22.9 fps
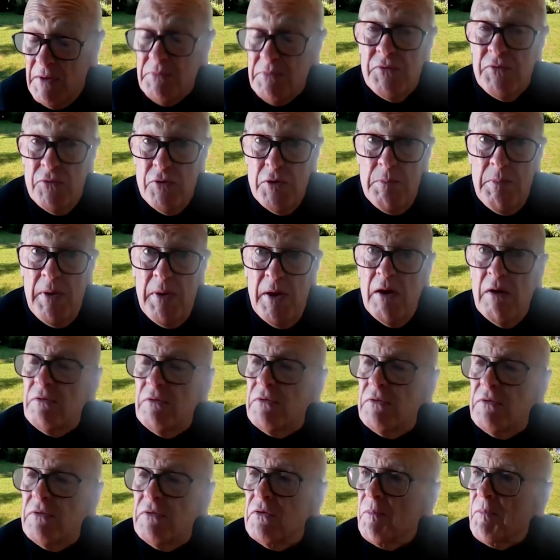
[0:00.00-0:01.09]
was very
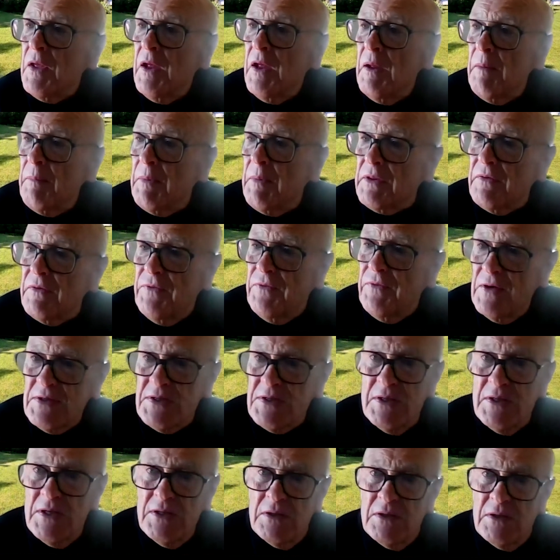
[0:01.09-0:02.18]
powerful. But the
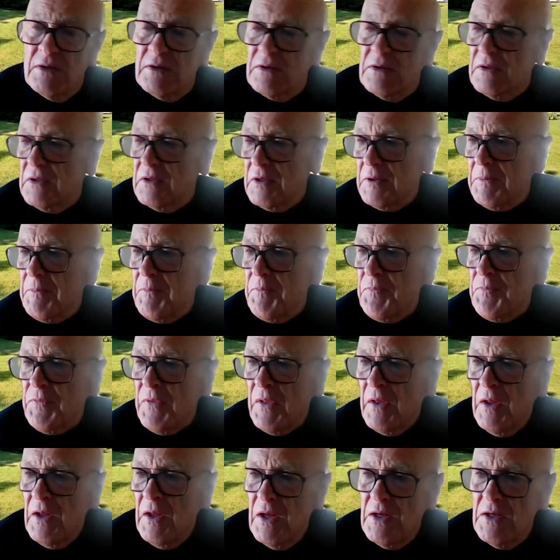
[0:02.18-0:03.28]
fascinating thing
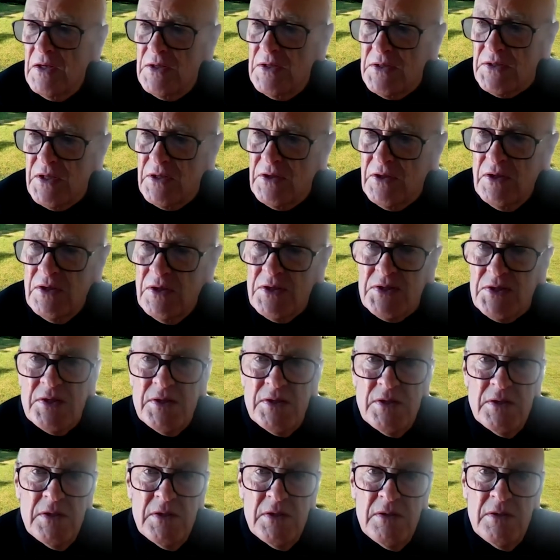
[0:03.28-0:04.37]
is that in a
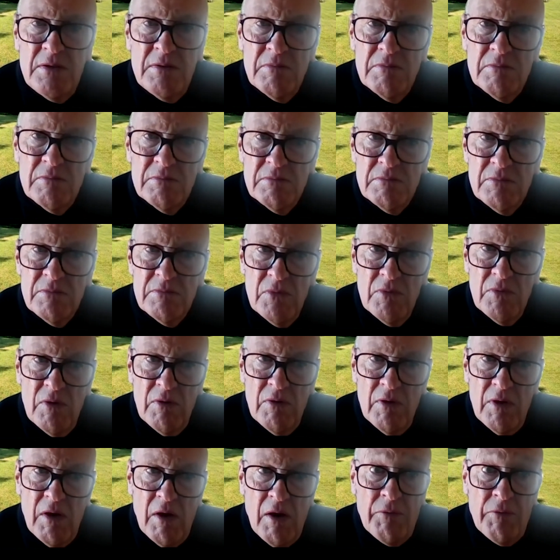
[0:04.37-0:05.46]
city
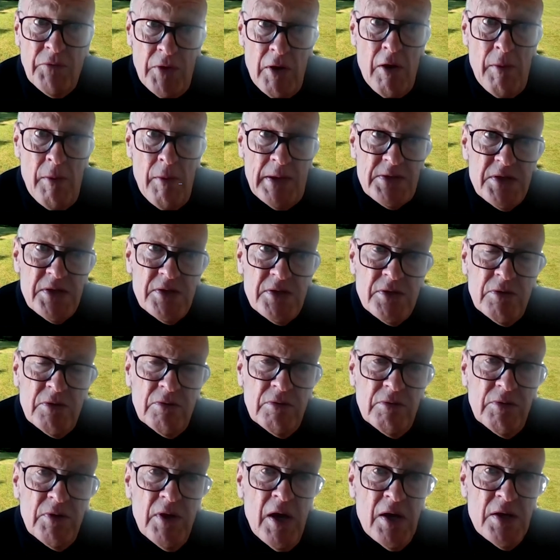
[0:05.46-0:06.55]
of now about
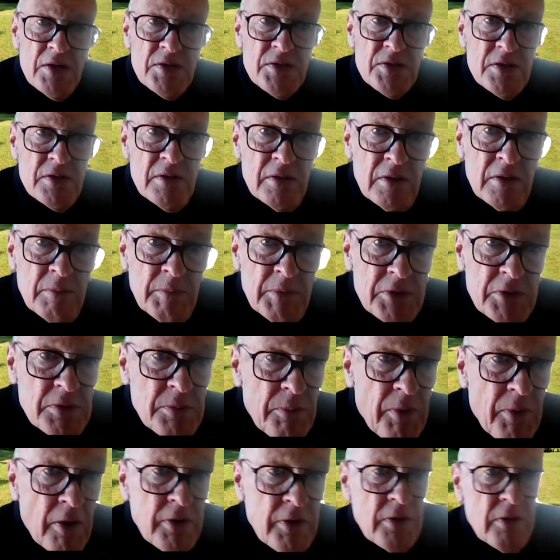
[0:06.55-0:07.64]
600,000, in a
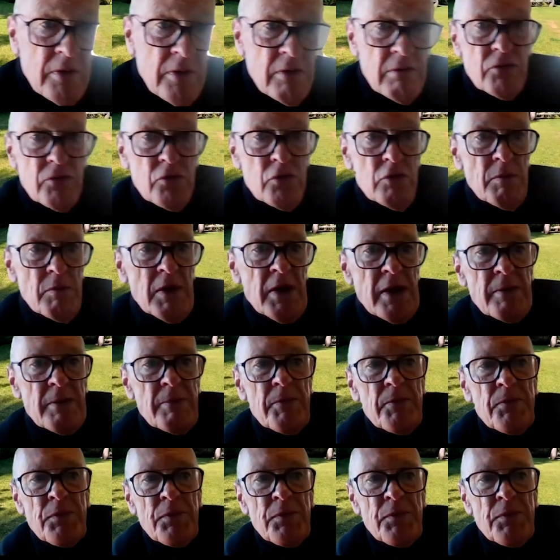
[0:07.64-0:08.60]
metropolitan area of 2 million,